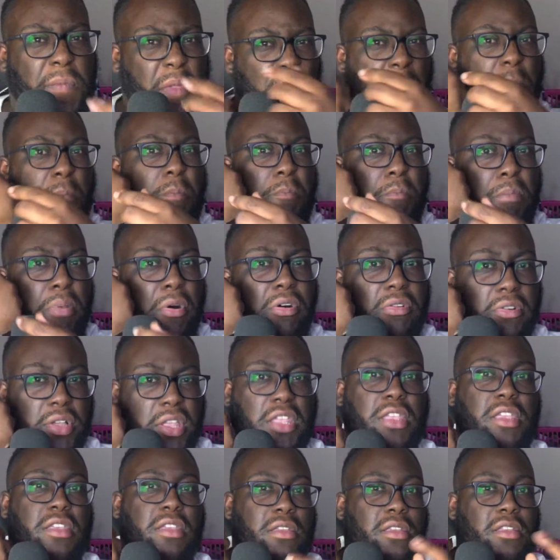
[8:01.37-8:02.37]

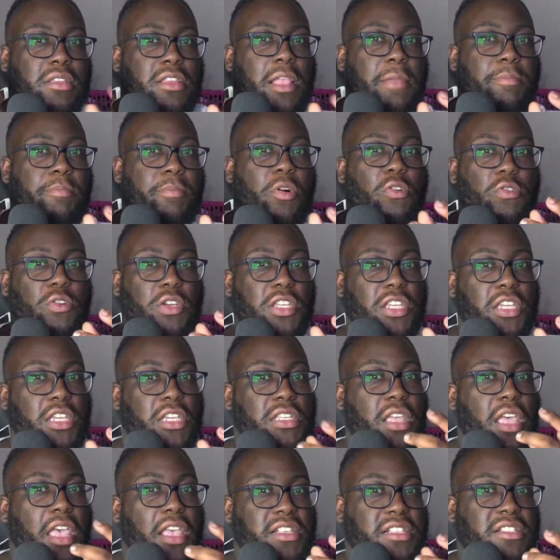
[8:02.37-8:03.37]
bulky, that bulky
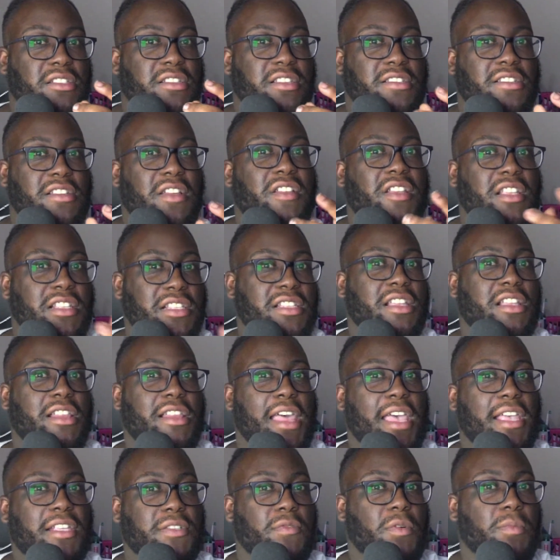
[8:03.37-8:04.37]
as a design. This is the
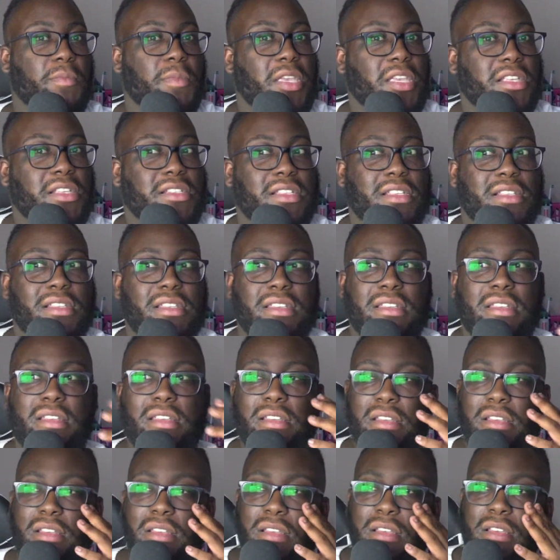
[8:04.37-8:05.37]
classic one basically.
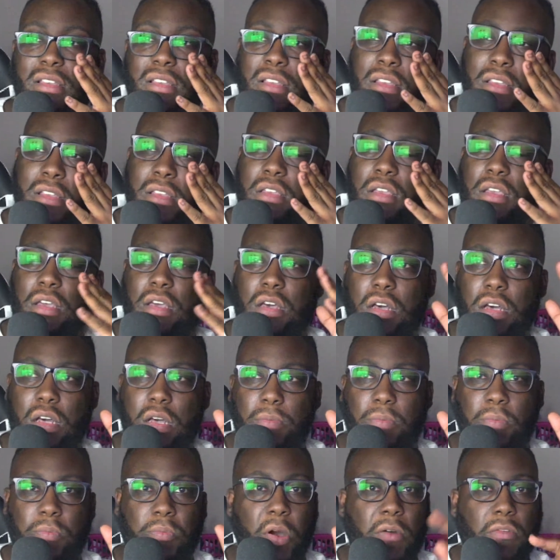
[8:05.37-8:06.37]

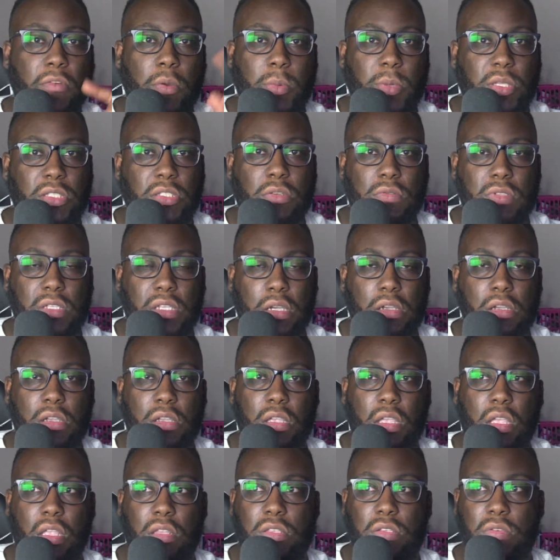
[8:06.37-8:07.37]
Both come in two
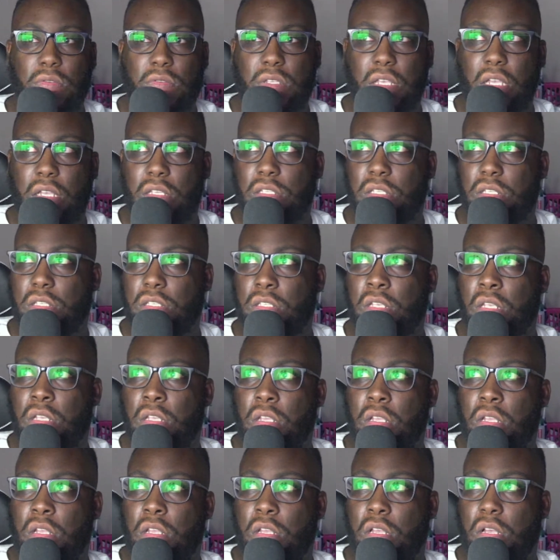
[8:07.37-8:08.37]
sizes.
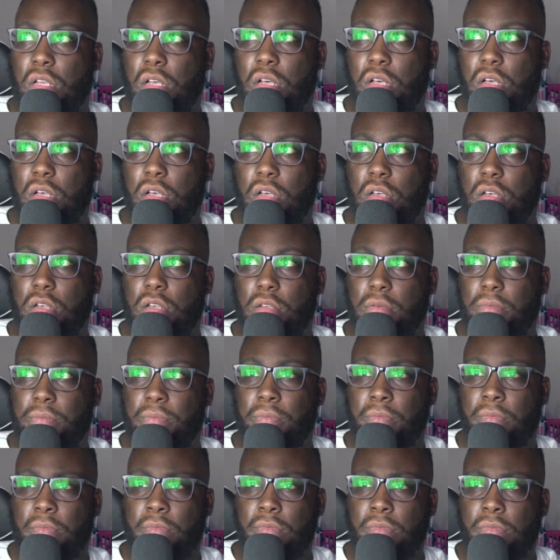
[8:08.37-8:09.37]
Um,
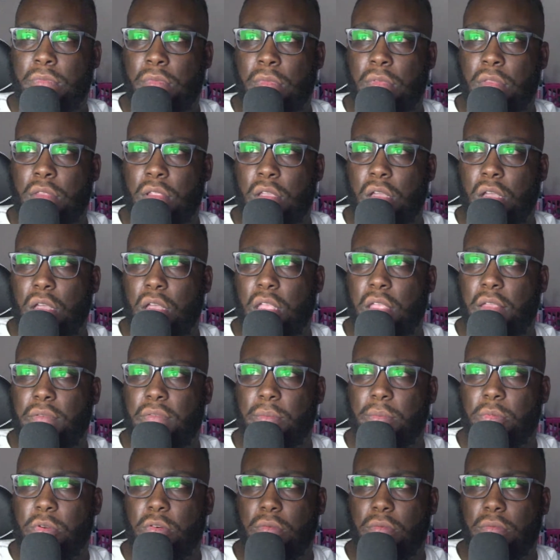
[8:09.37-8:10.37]
if I'm
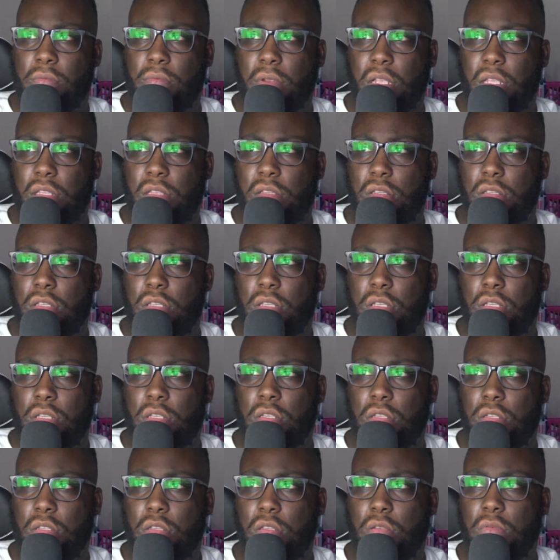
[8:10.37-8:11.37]
correctly,
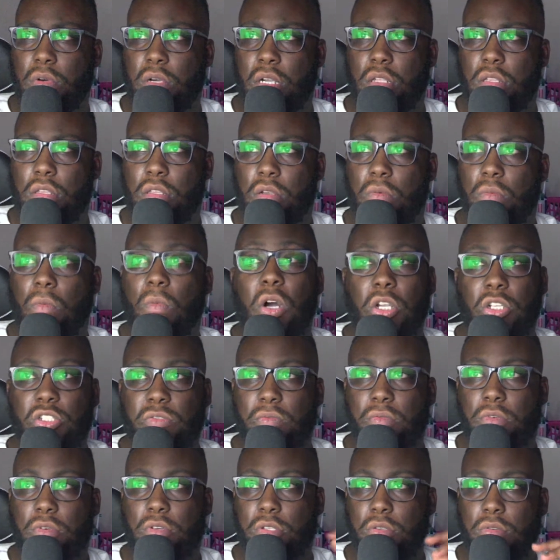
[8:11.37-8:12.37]
the watch
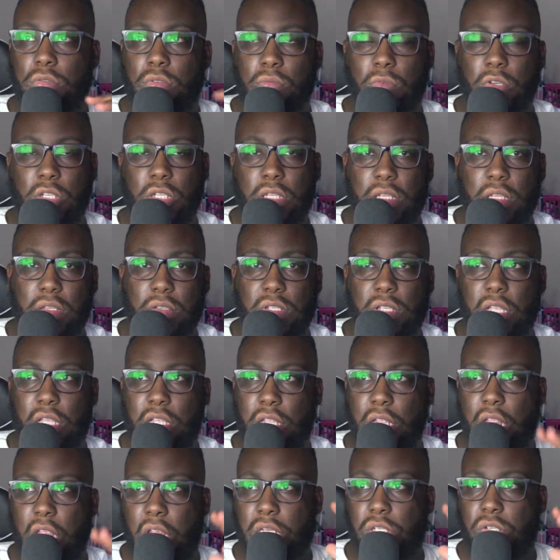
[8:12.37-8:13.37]
4, so the one that looks like an
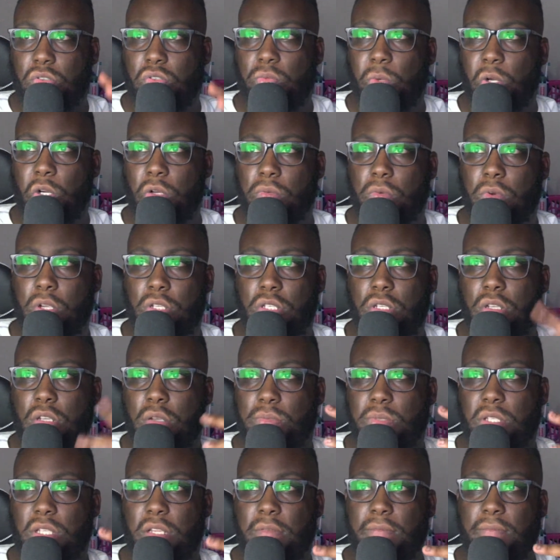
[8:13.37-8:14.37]
actual smartwatch, comes
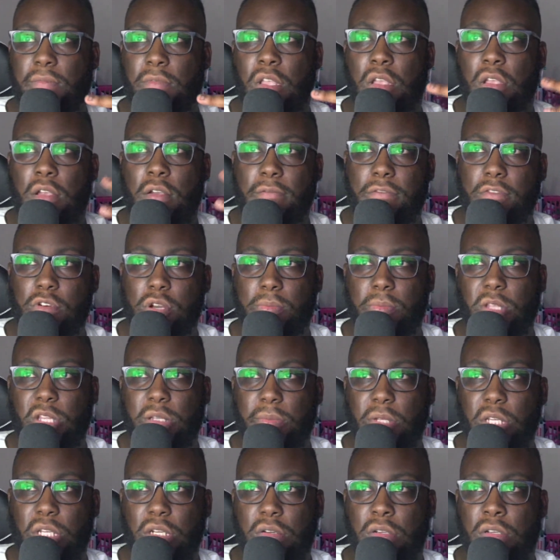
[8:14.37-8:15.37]
in 40
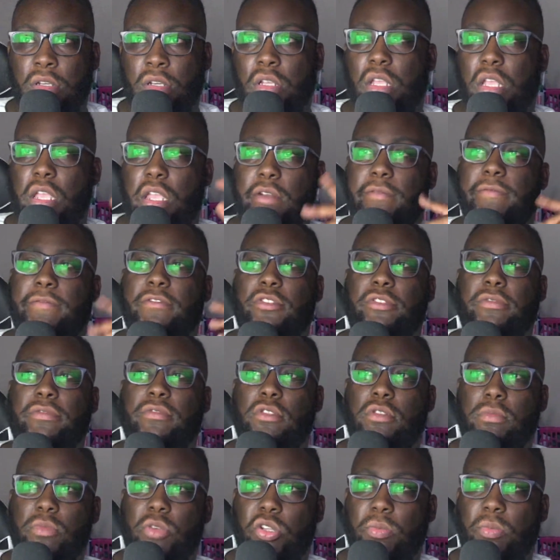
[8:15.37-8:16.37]
millimeter and 44
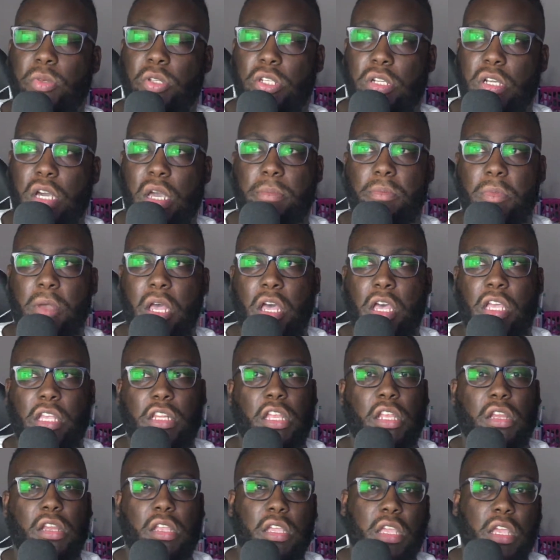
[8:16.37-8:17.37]
millimeter. I'm high
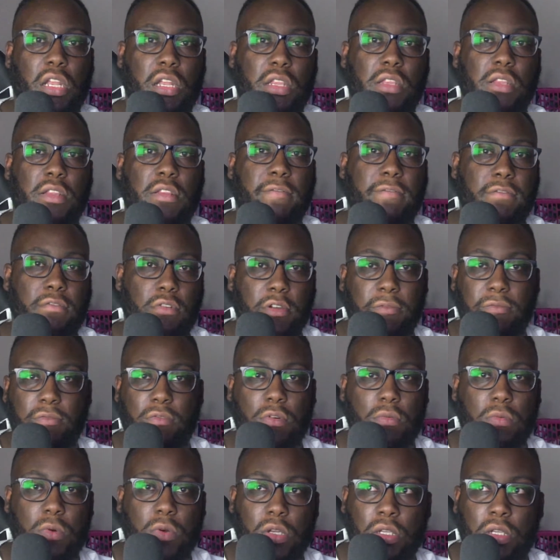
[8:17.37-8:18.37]
likely getting the 44
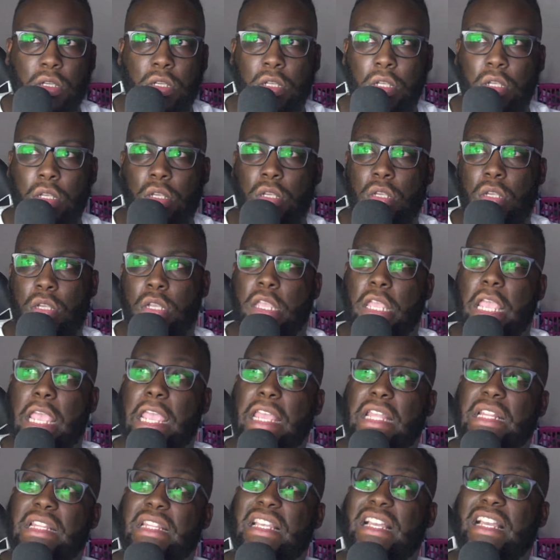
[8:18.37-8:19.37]
one,
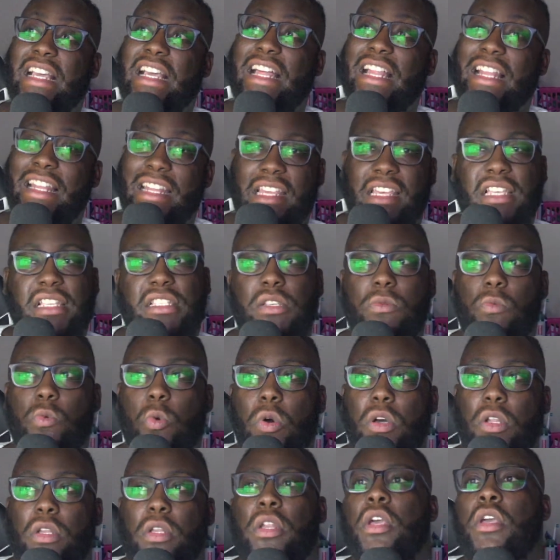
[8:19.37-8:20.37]
and the classic
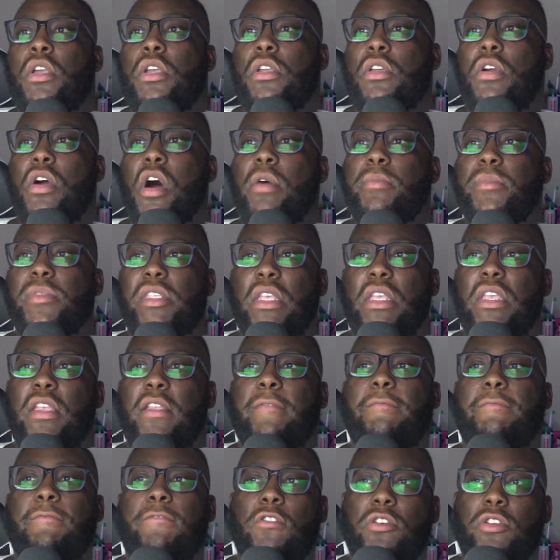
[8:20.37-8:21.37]
one comes in
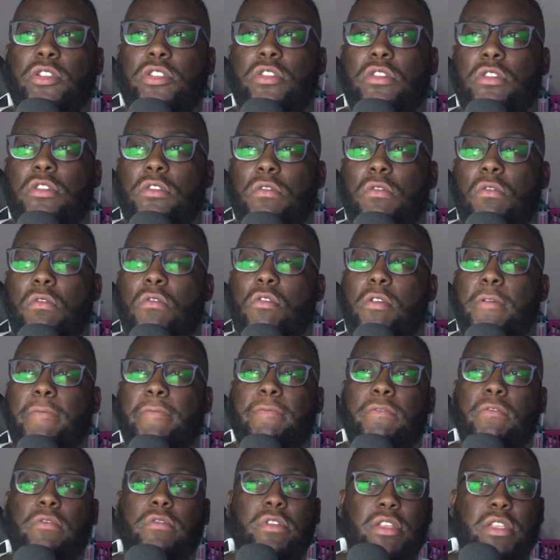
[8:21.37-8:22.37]
42 or
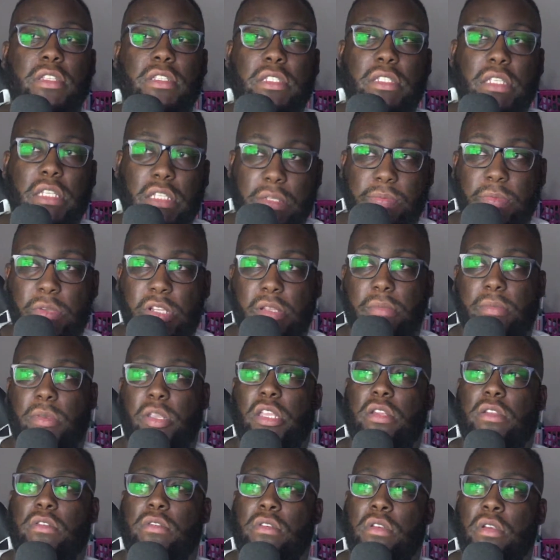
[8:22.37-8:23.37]
46
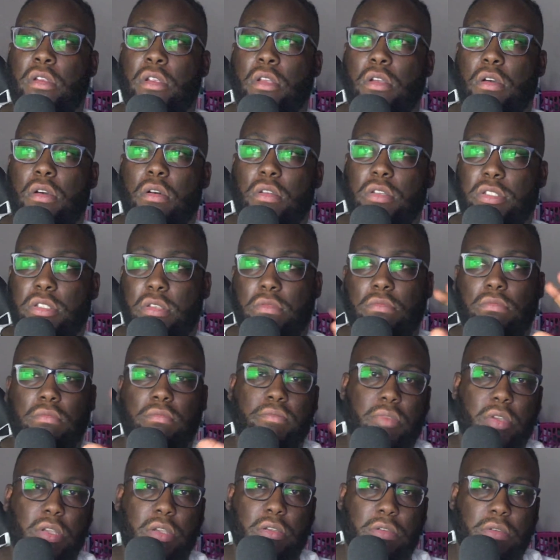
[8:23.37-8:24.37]
millimeter. Also, in
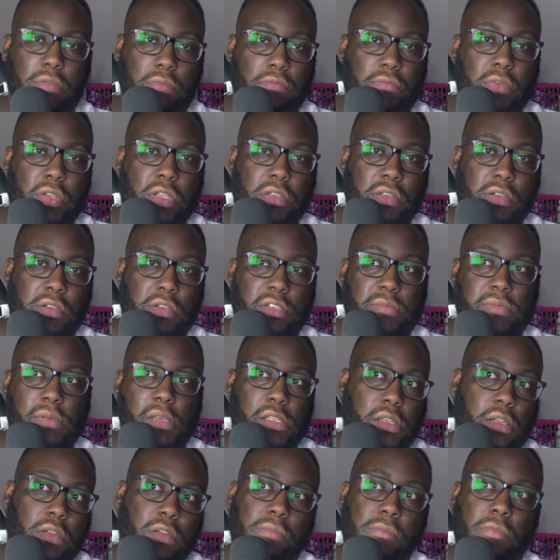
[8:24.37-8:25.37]
bigger displays.
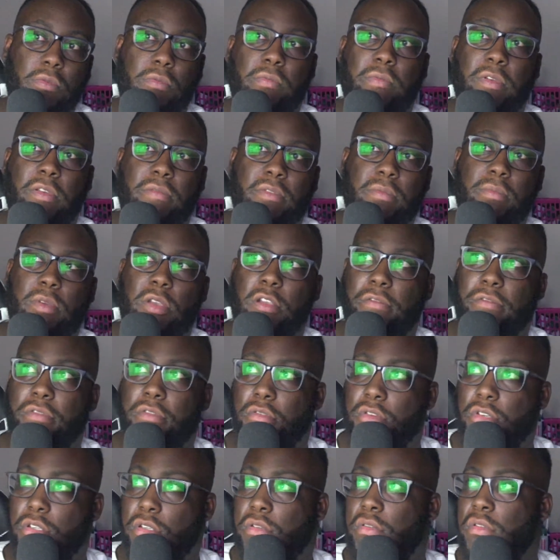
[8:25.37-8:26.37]
How with the bigger
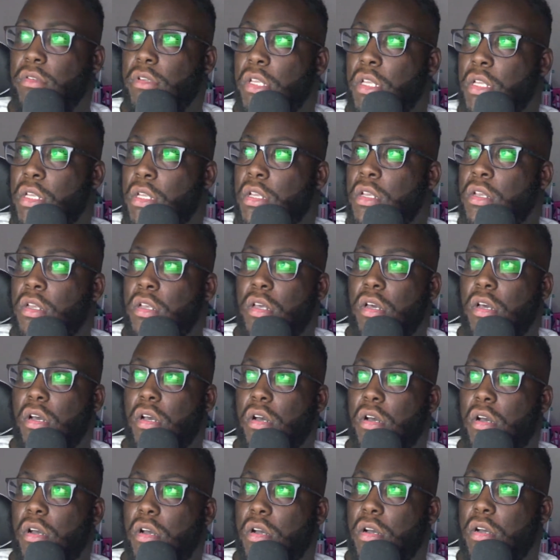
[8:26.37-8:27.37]
version.
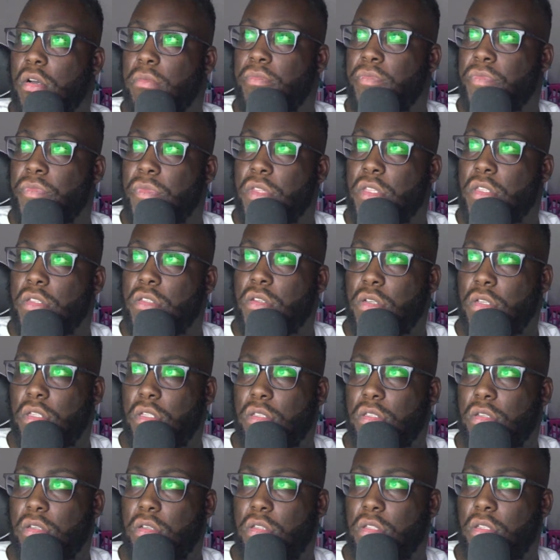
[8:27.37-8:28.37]
So yeah, that's
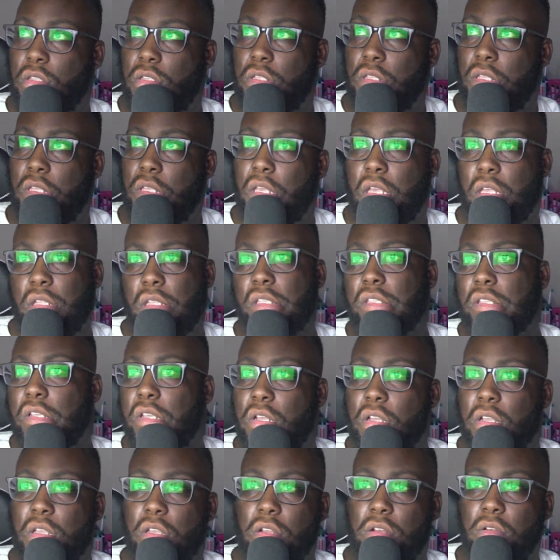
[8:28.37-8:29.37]
good. Yeah, that's
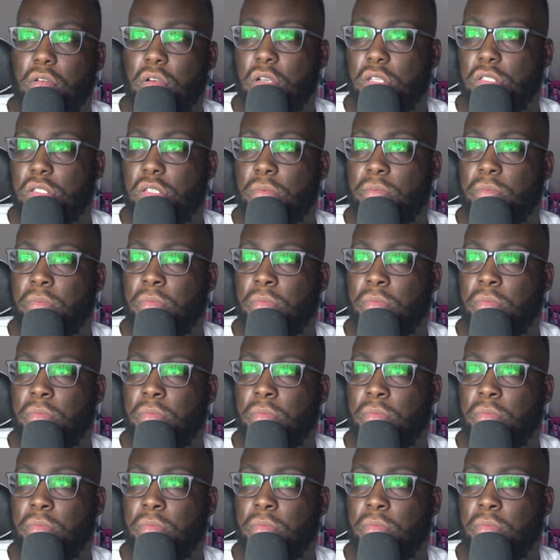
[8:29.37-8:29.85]
kind of awesome.